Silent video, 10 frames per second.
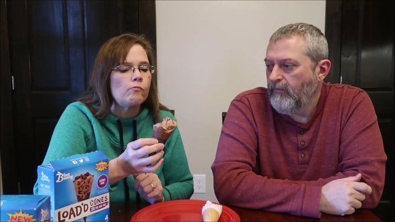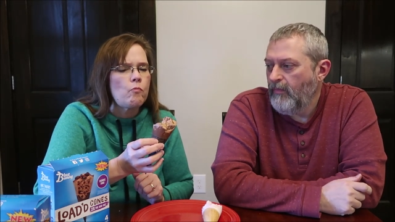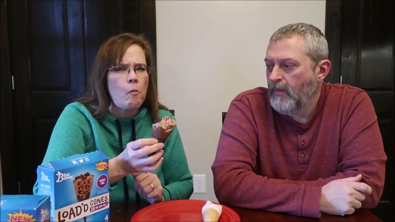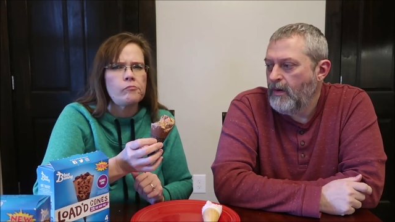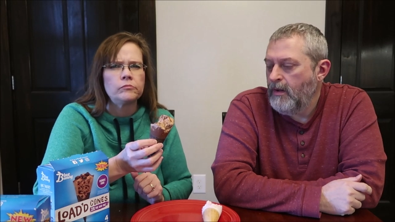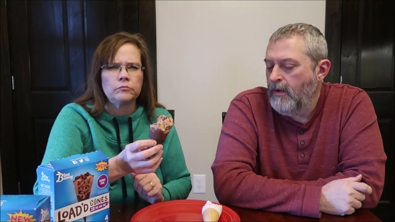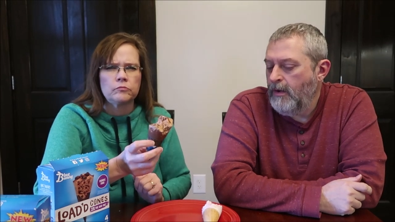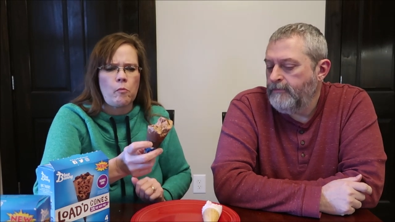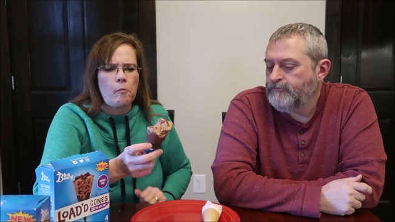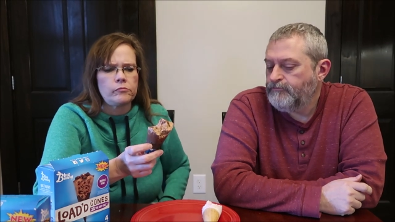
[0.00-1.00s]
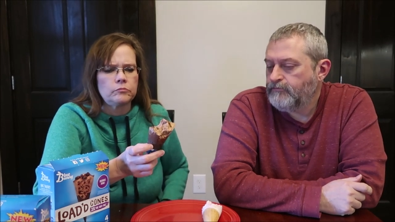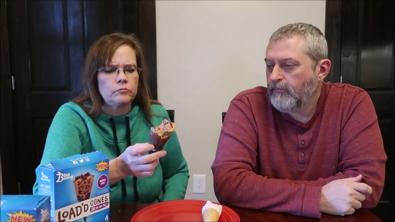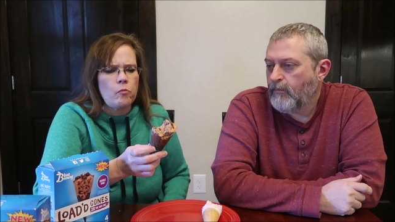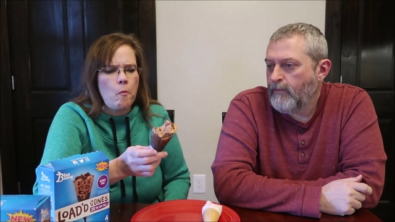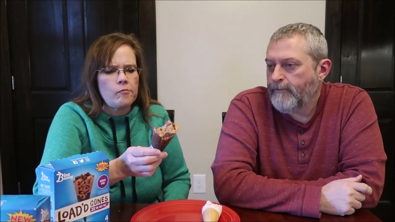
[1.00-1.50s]
Speaker 1: Mm-hmm.
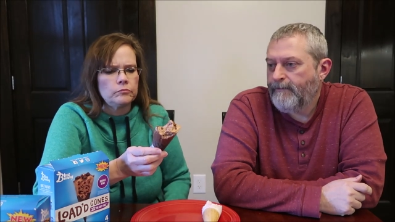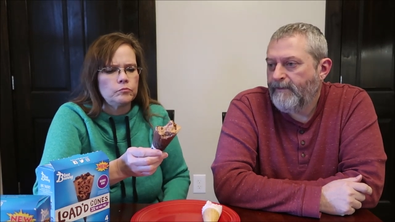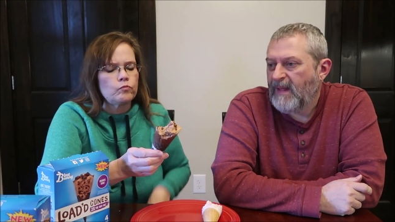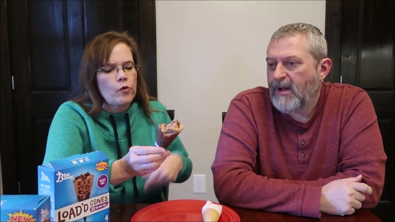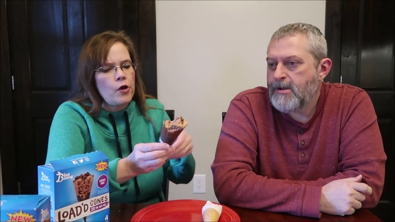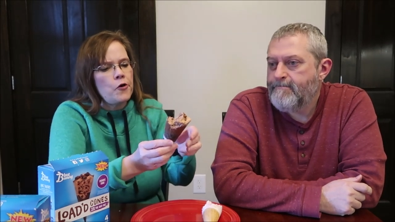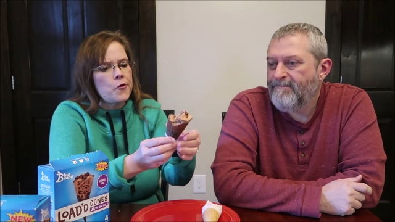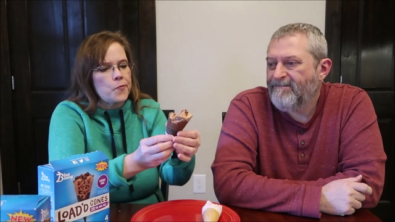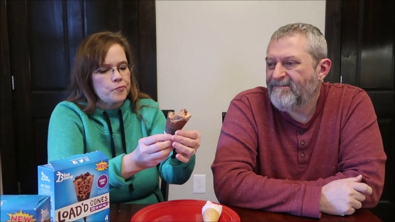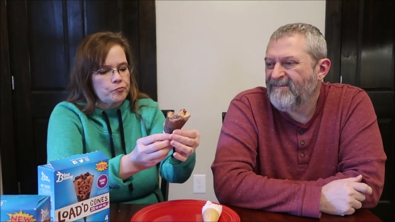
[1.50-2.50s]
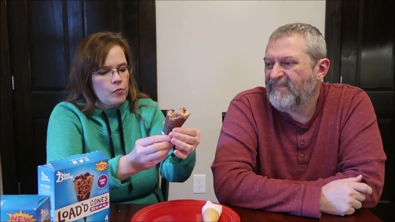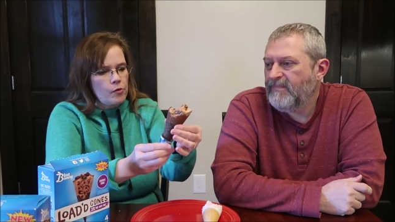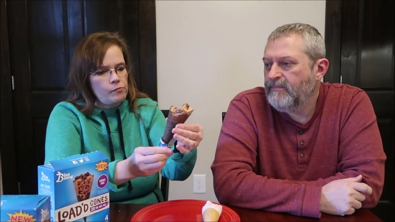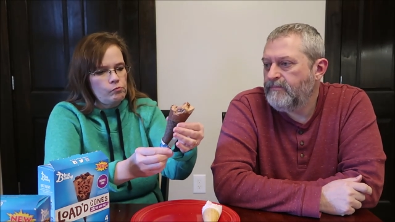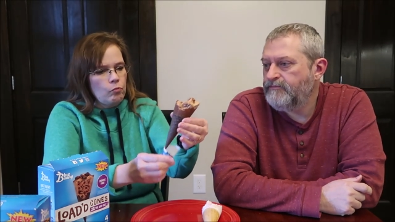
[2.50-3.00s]
Yeah. Oh,
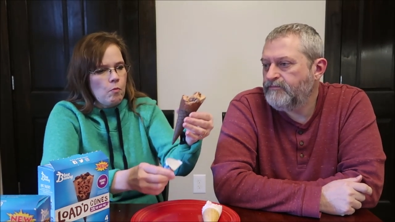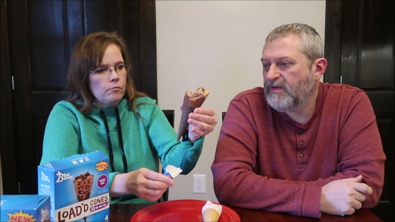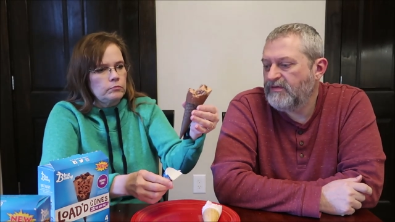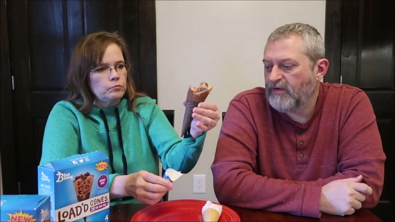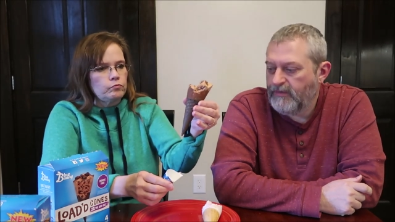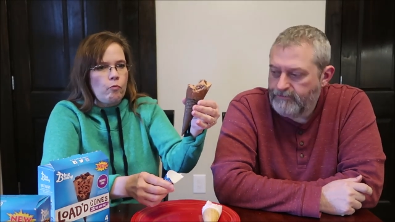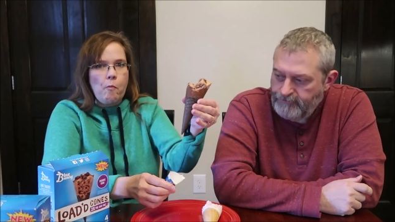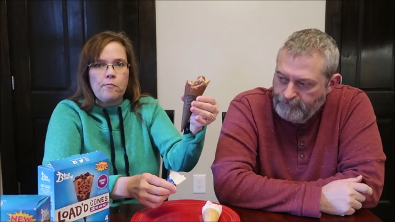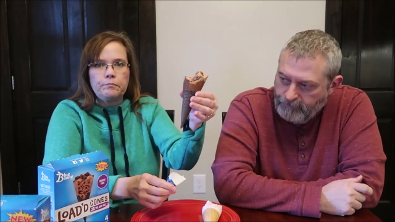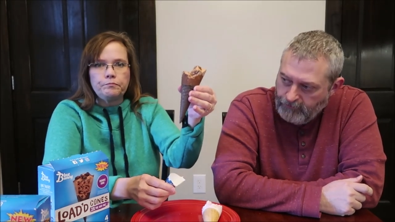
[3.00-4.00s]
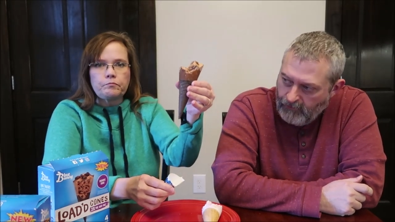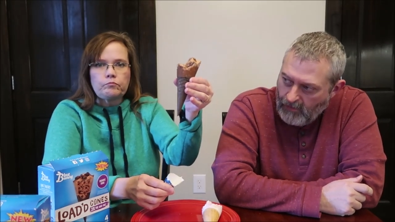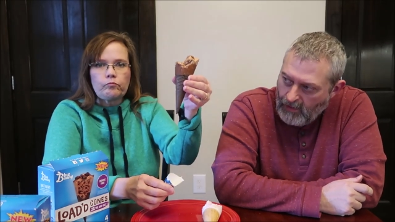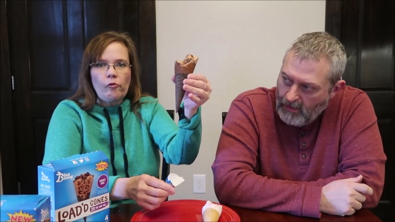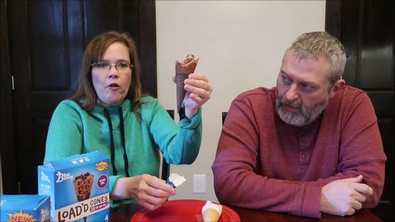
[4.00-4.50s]
that's good.
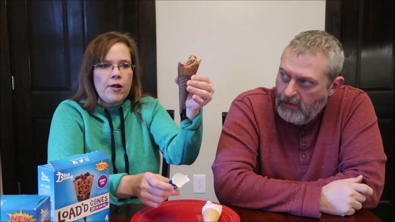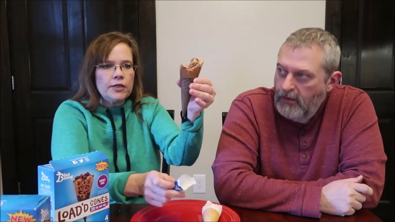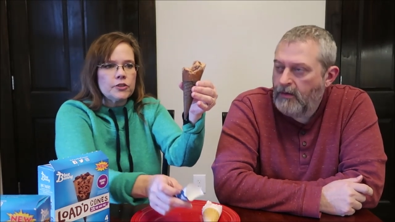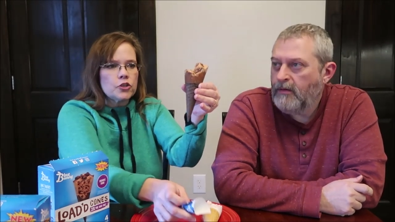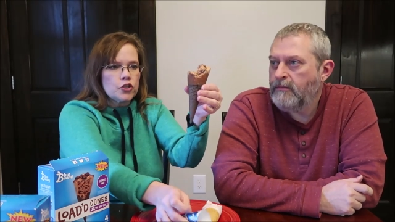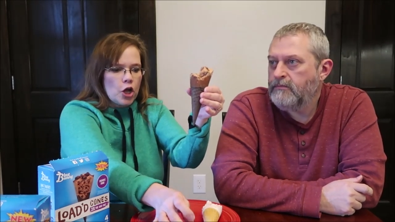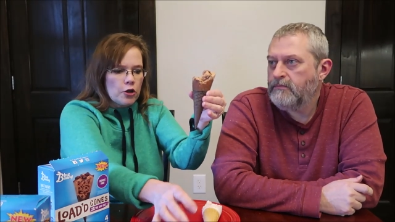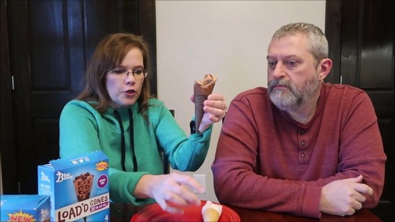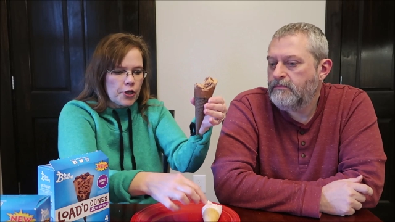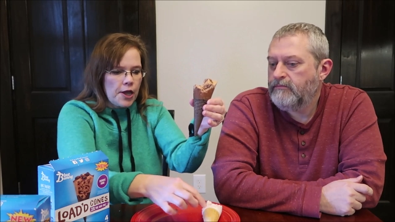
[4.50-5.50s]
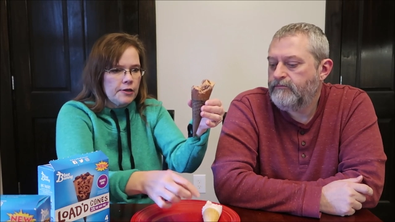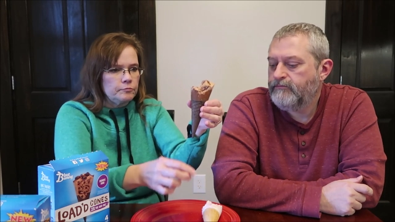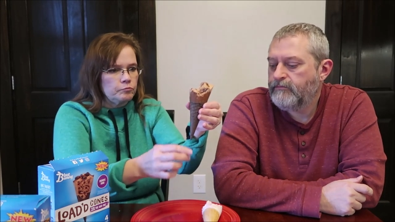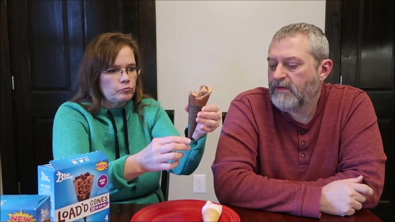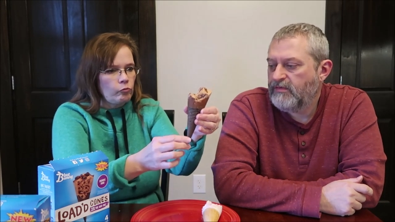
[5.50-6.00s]
And it's a chocolate
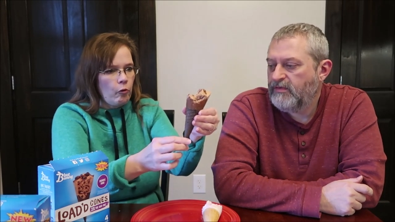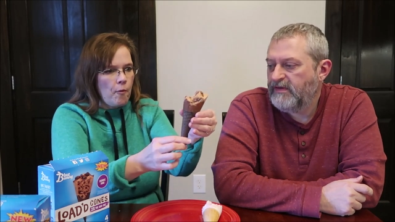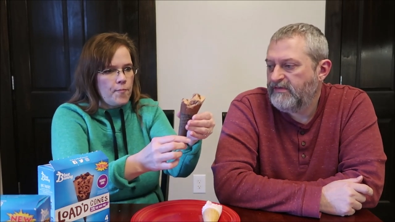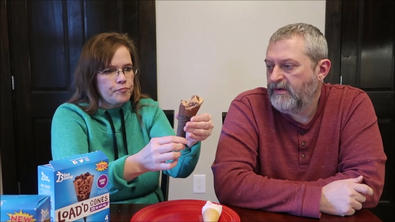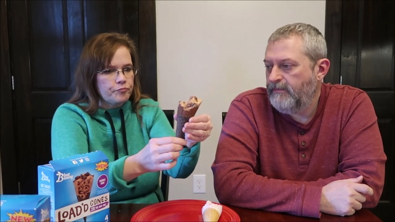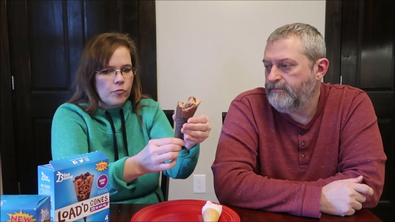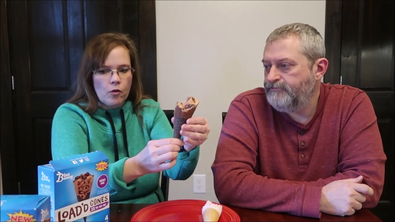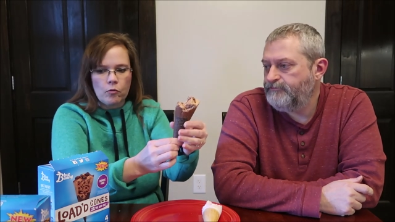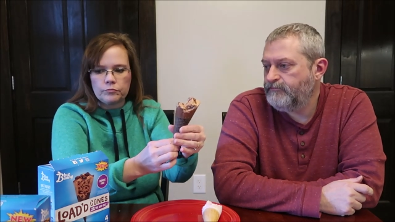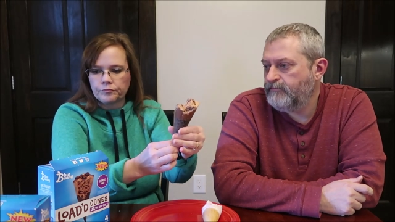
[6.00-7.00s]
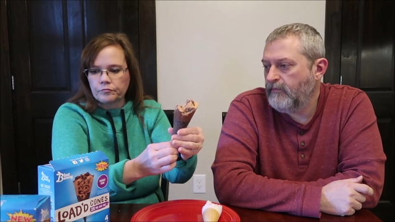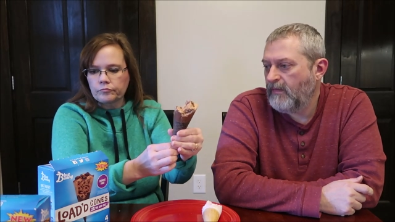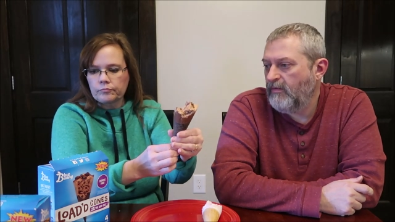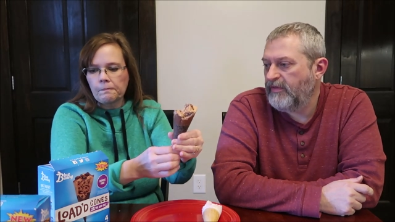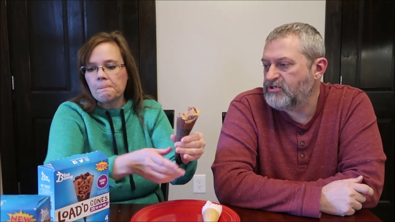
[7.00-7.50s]
cone. That's what they said. Mm.
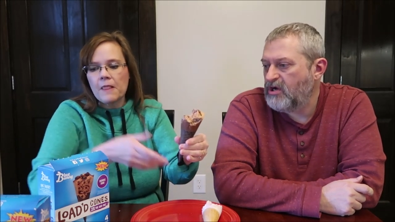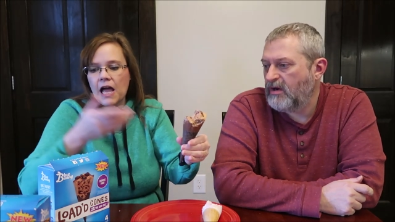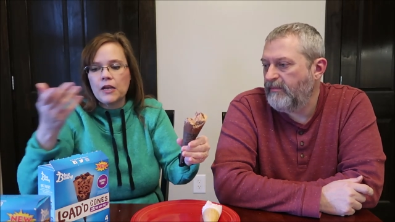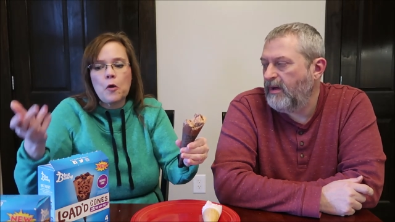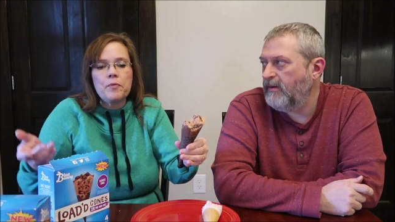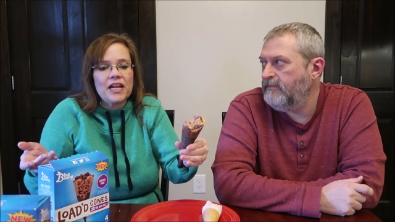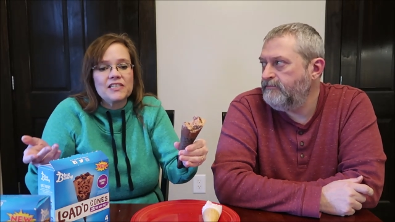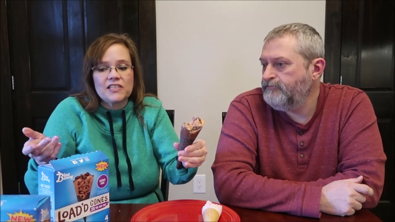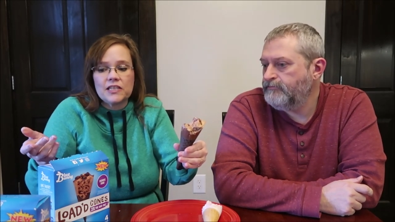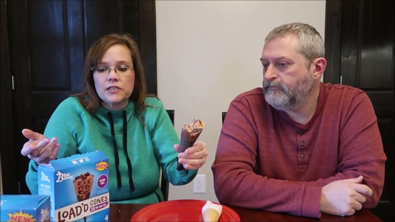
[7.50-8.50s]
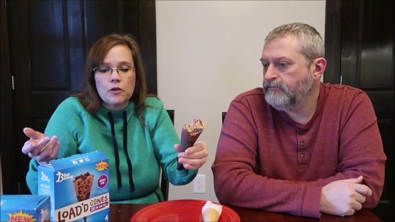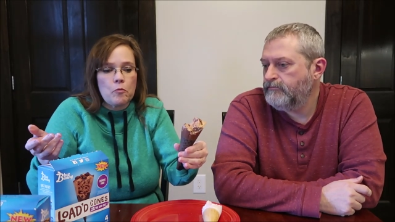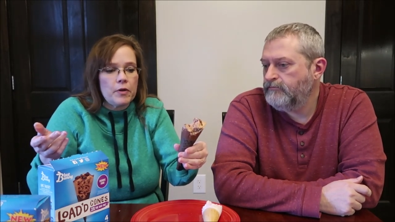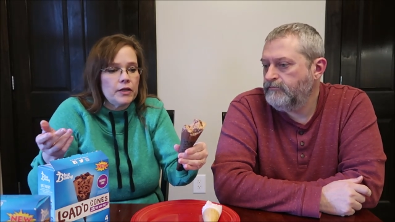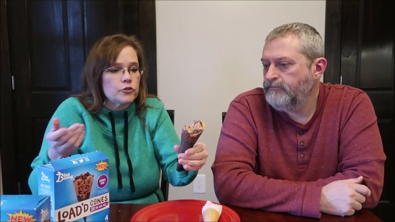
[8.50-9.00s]
With a chocolate. I know, but I said
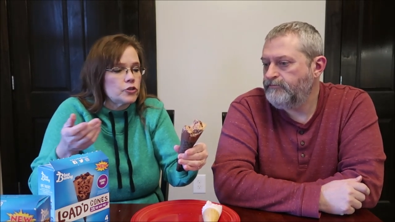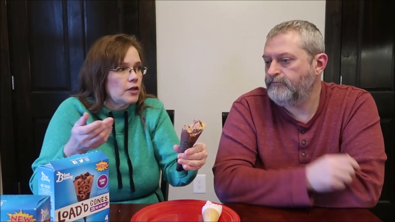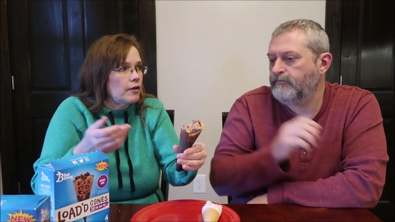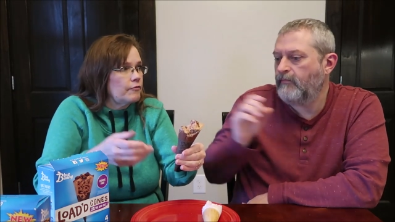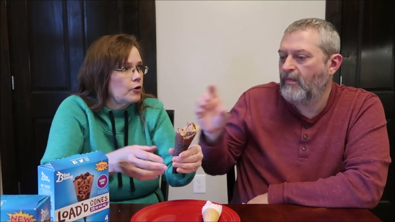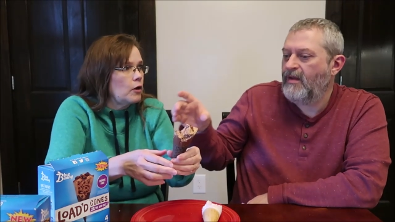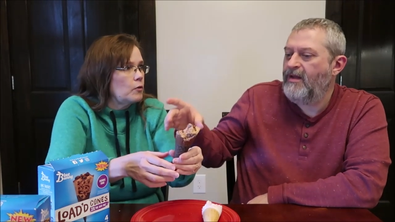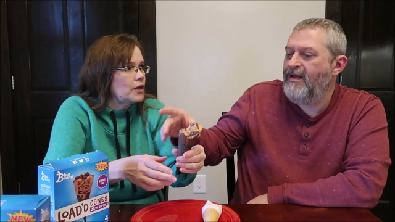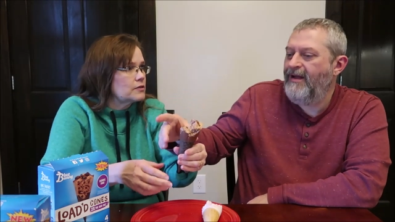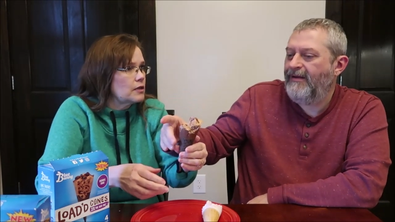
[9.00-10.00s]
so much that I forgot what I